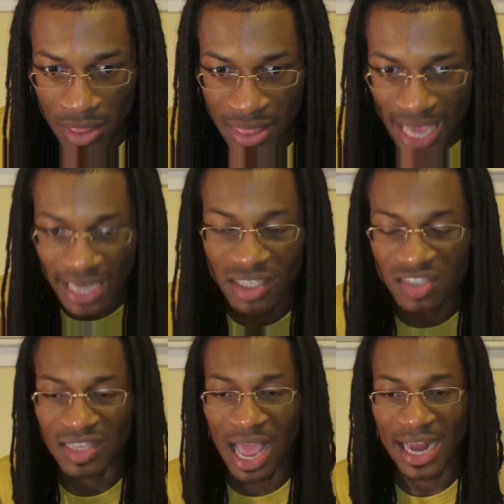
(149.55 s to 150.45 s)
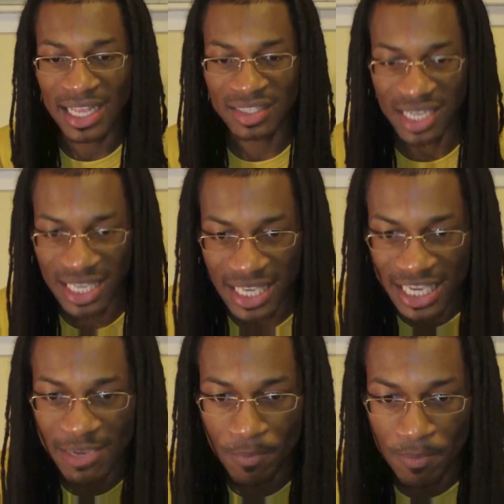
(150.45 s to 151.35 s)
they decided to
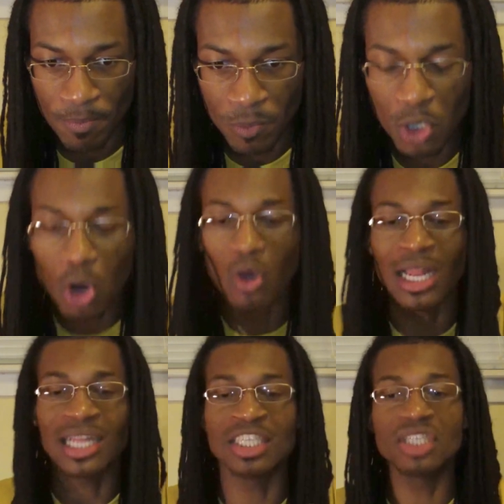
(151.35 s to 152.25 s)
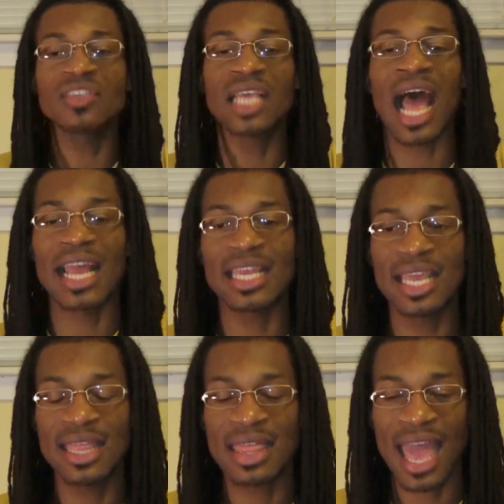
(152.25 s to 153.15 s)
keep, you know, just the
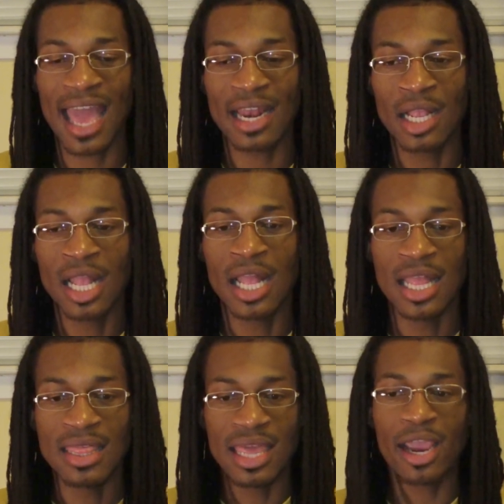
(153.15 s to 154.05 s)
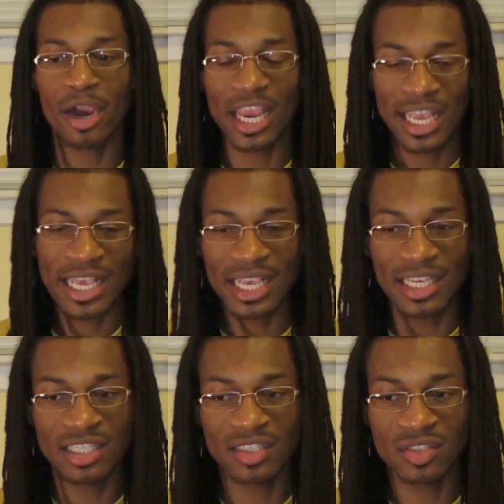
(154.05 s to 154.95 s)
idea that there
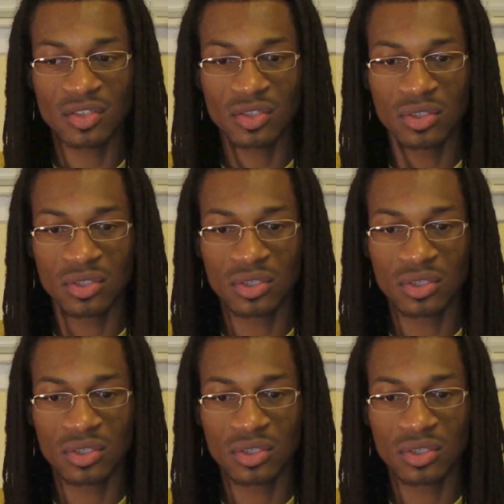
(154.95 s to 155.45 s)
is,